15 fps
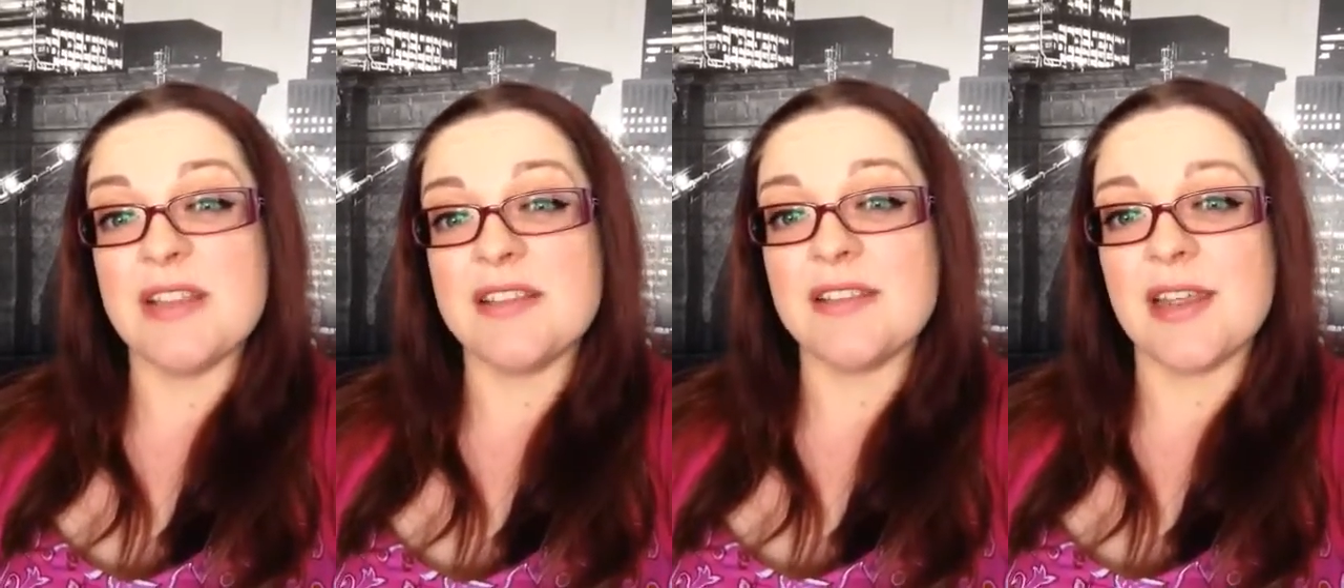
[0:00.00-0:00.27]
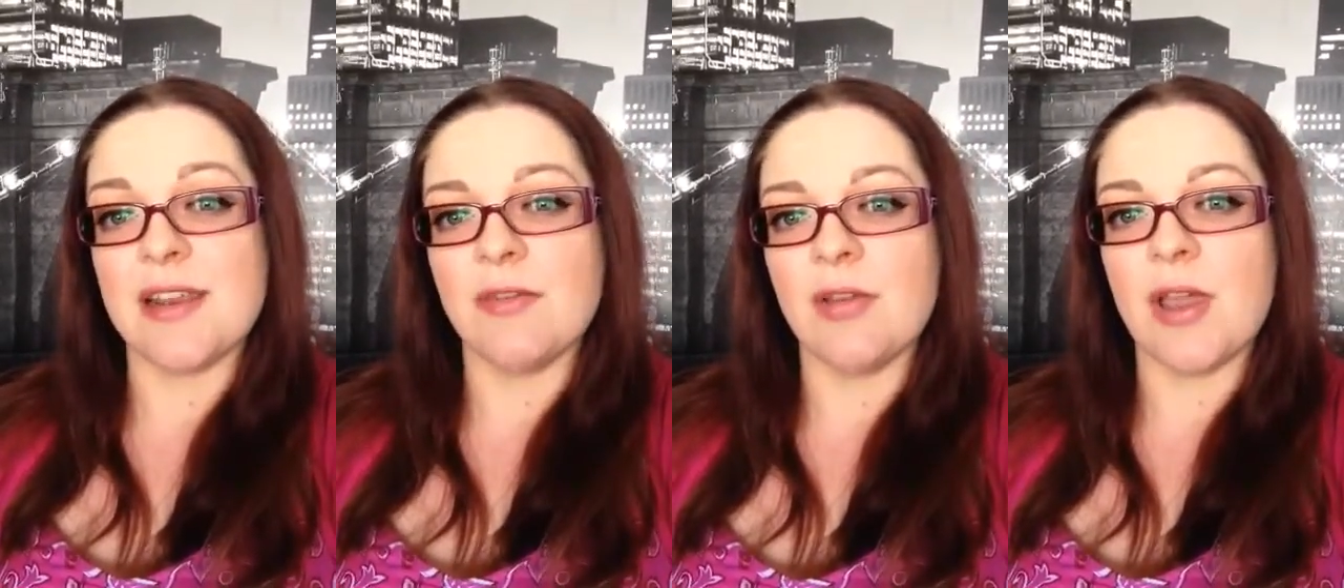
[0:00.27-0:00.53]

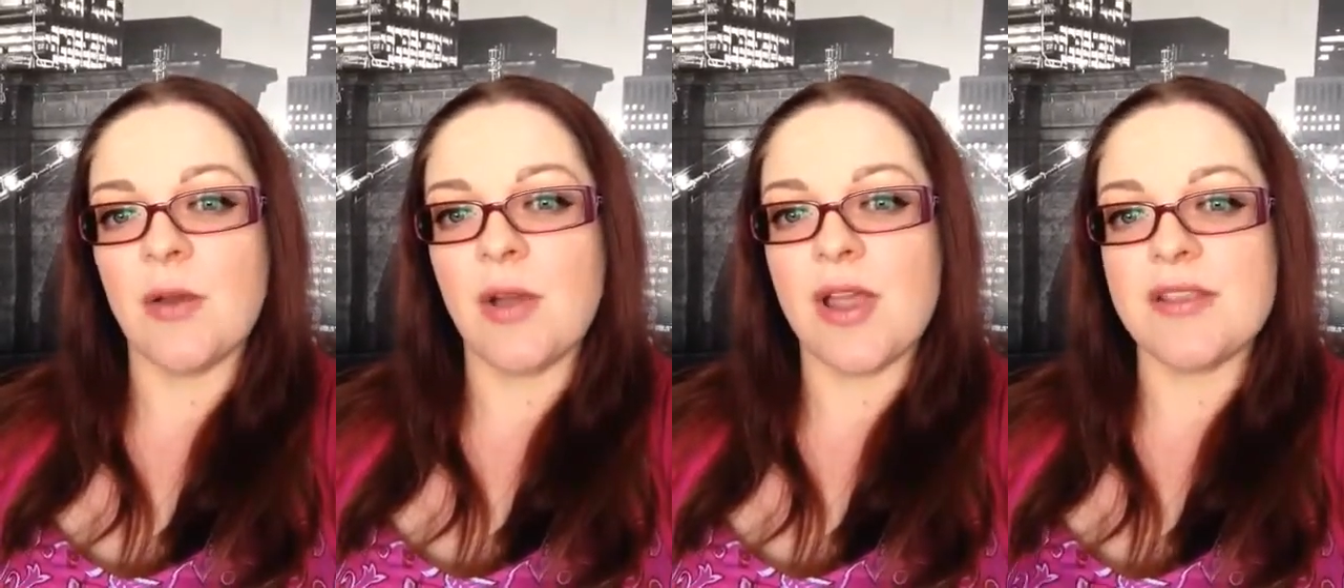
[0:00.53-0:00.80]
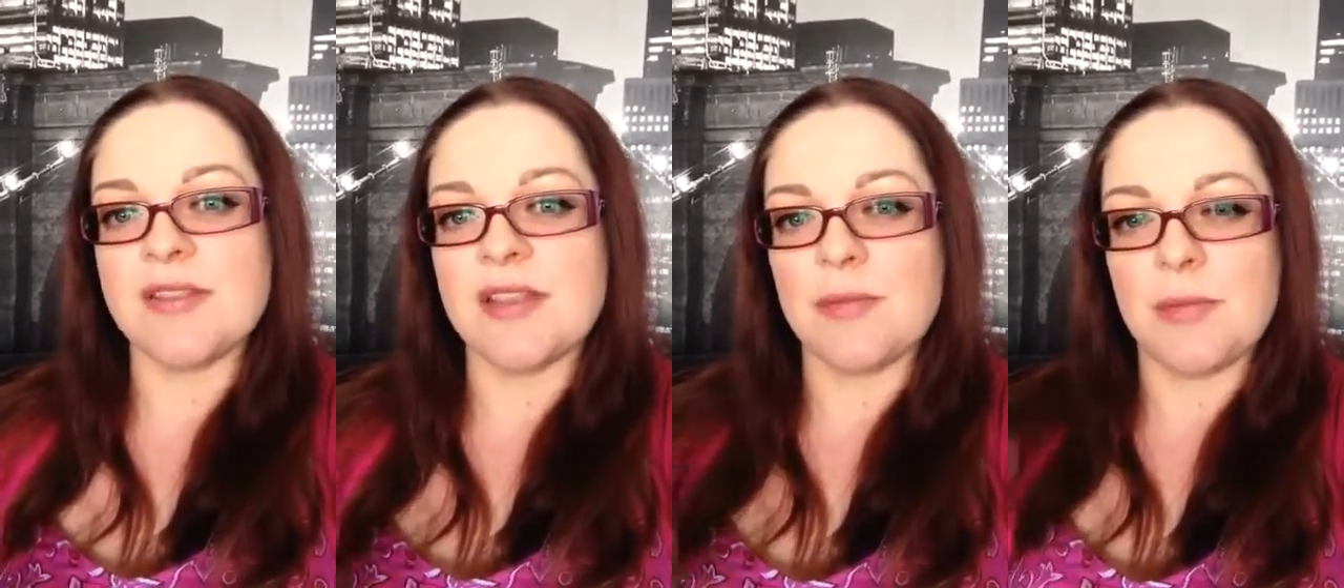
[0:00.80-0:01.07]
instead of how
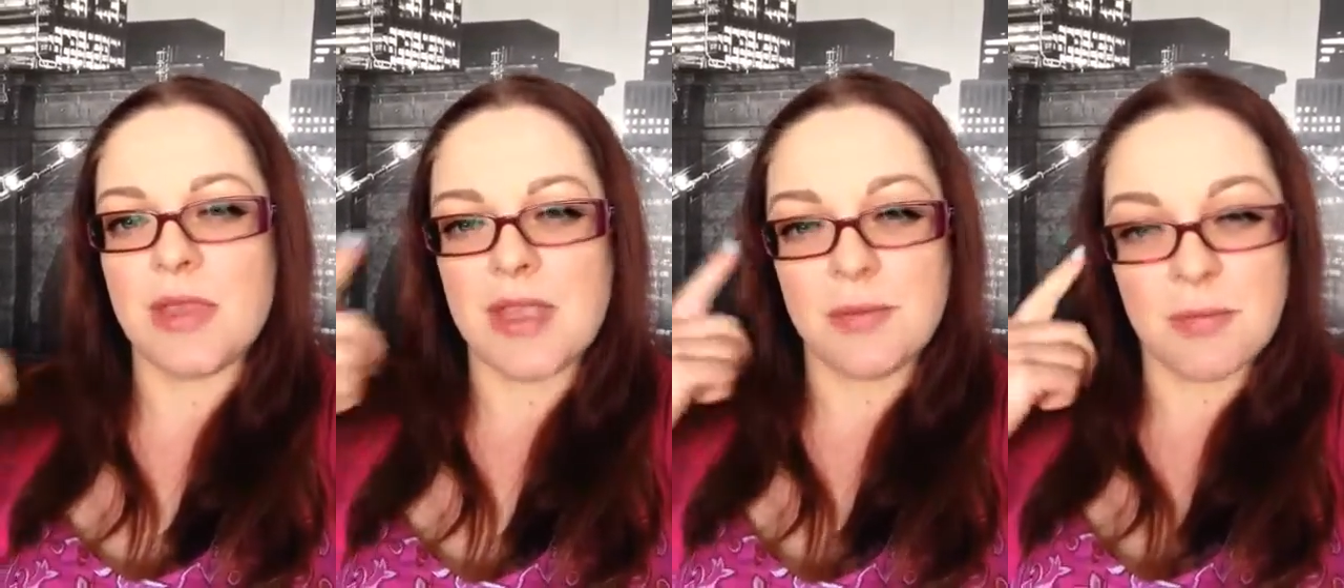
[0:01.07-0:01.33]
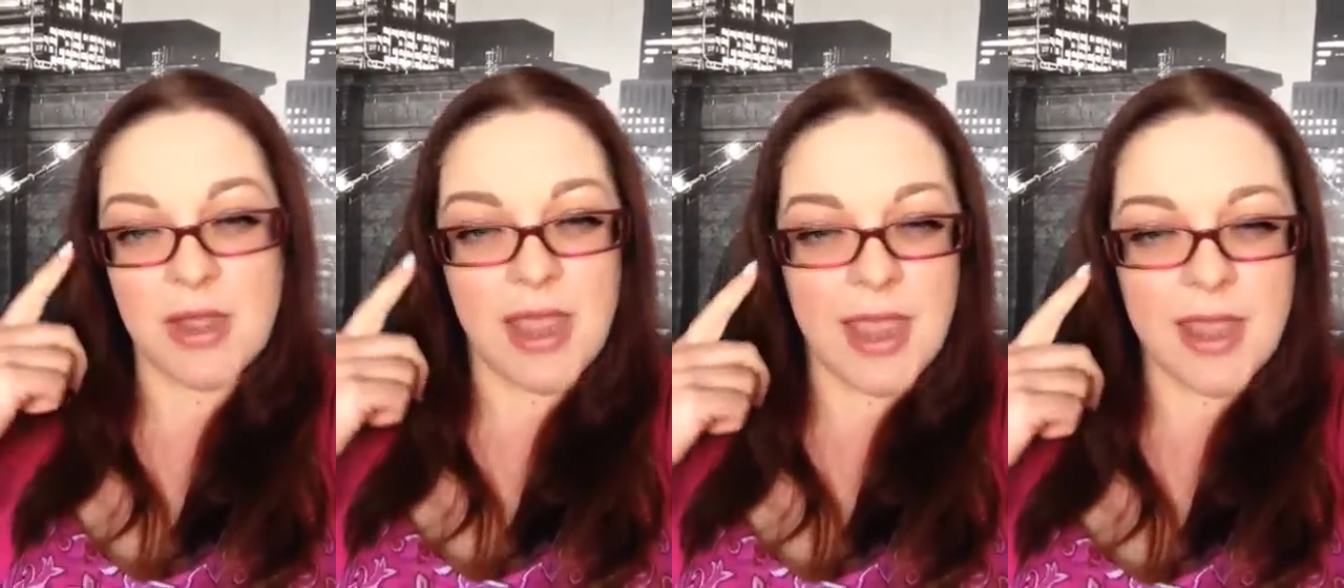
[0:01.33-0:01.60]
I see me
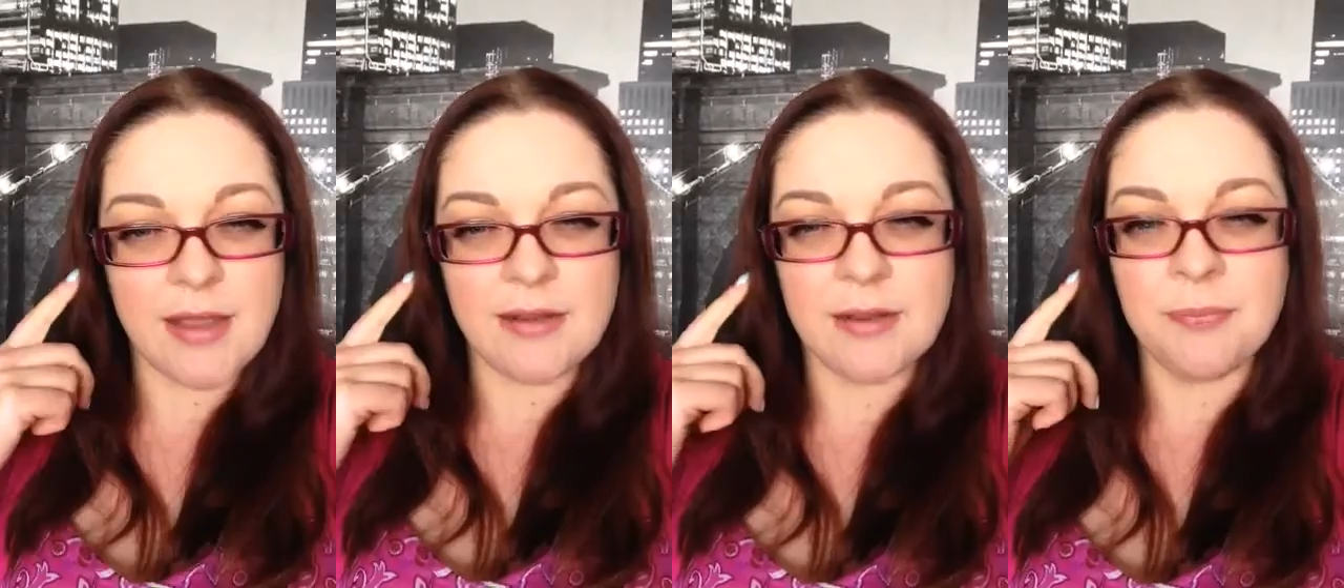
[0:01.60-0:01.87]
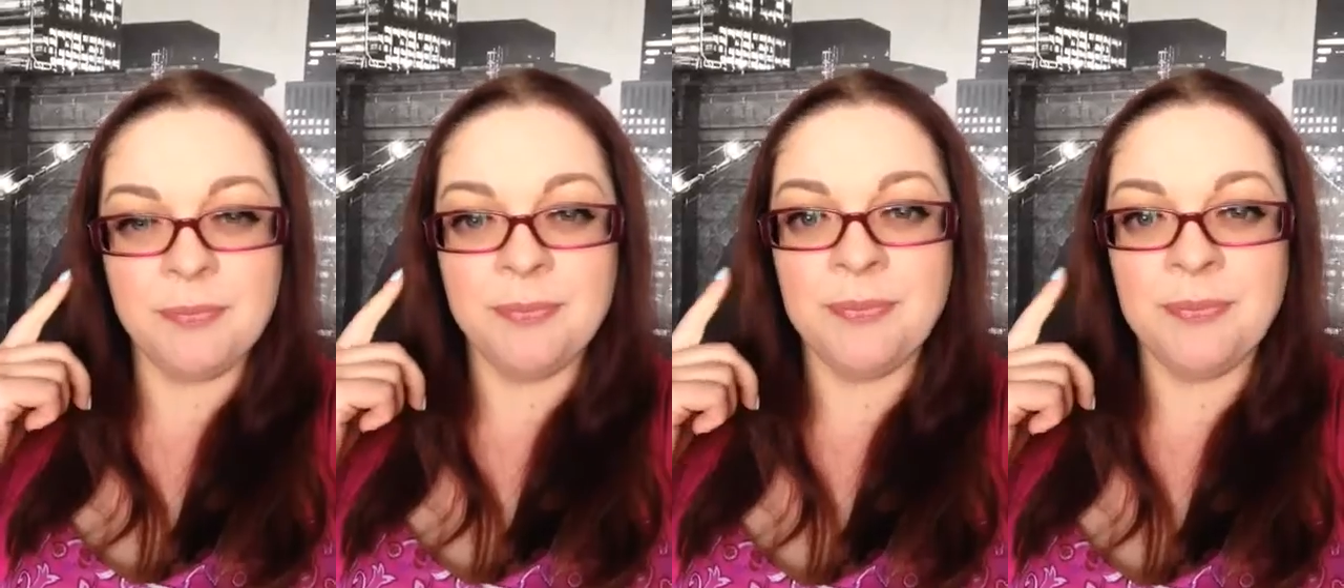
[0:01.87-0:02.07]
in my head.